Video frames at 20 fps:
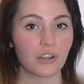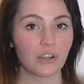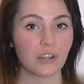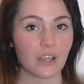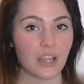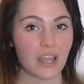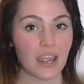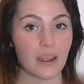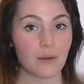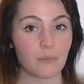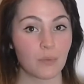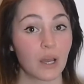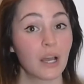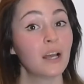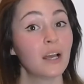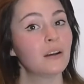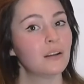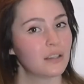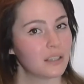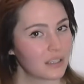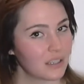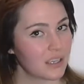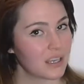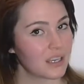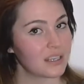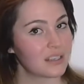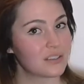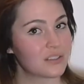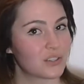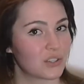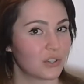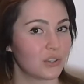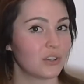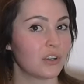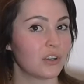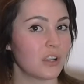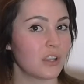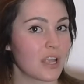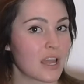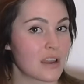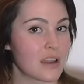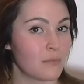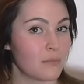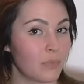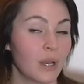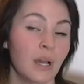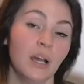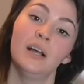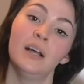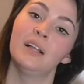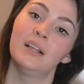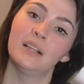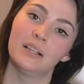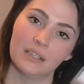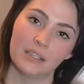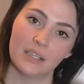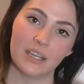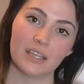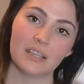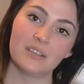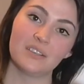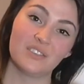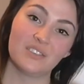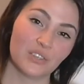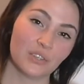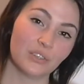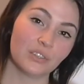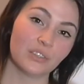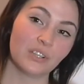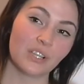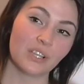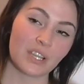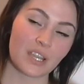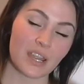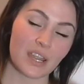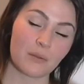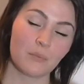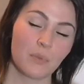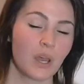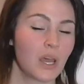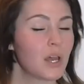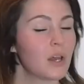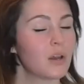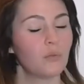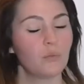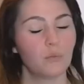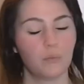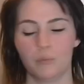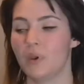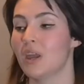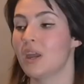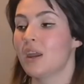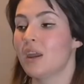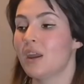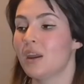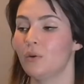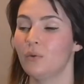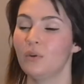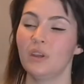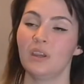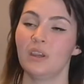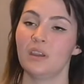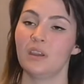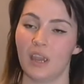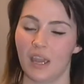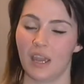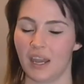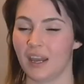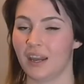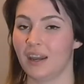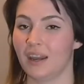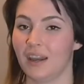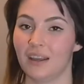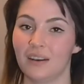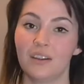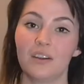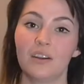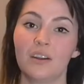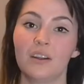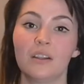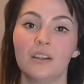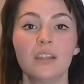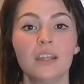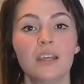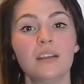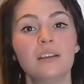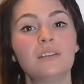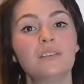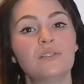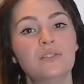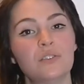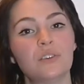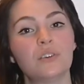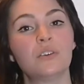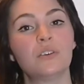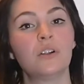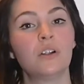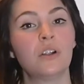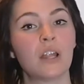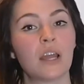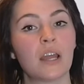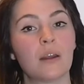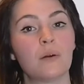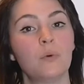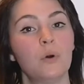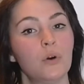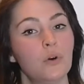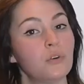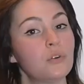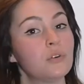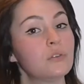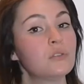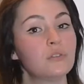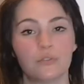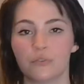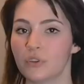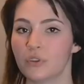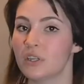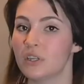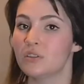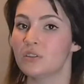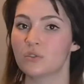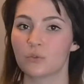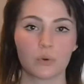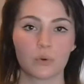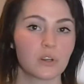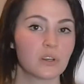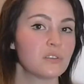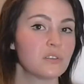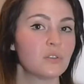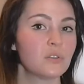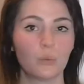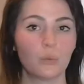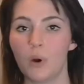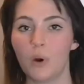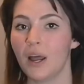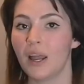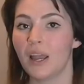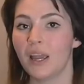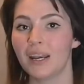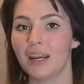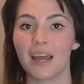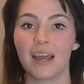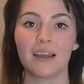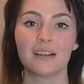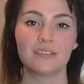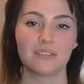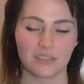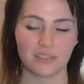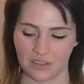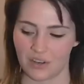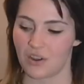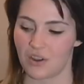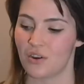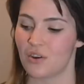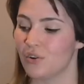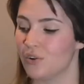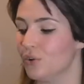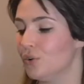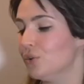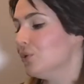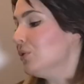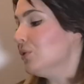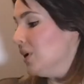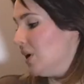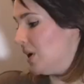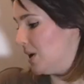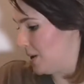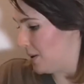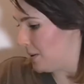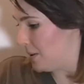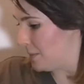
Little lamb, little lamb, little lamb. Mary had a little lamb whose fleece was white as snow.